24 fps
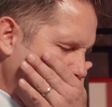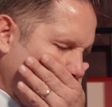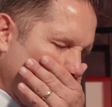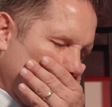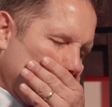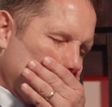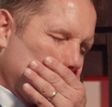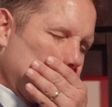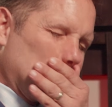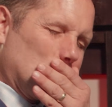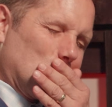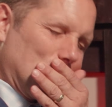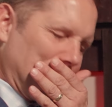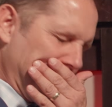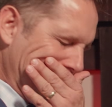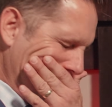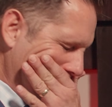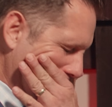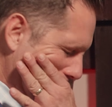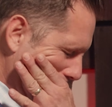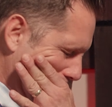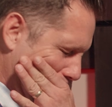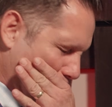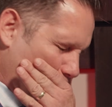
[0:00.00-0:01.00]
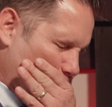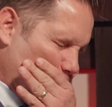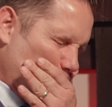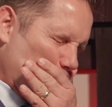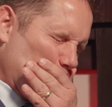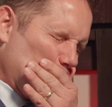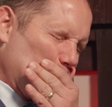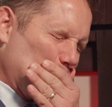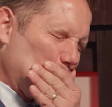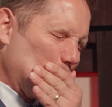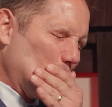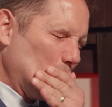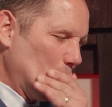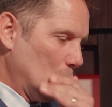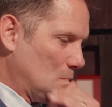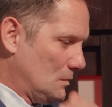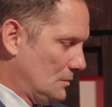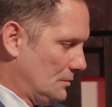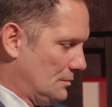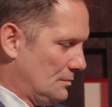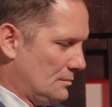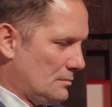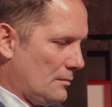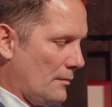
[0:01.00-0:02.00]

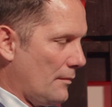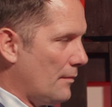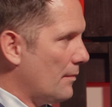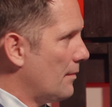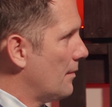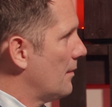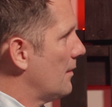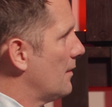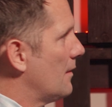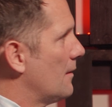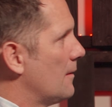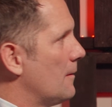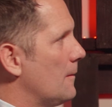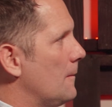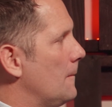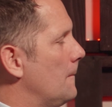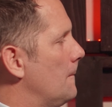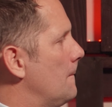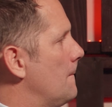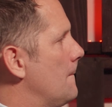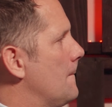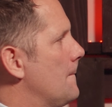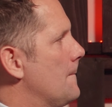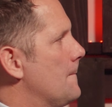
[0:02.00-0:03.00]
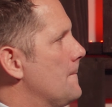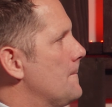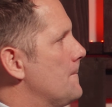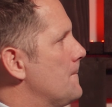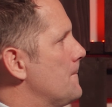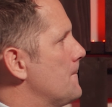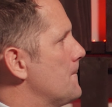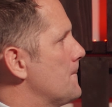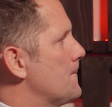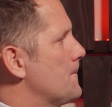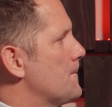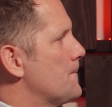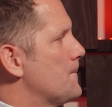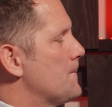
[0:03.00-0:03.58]
No words are spoken by the person on screen.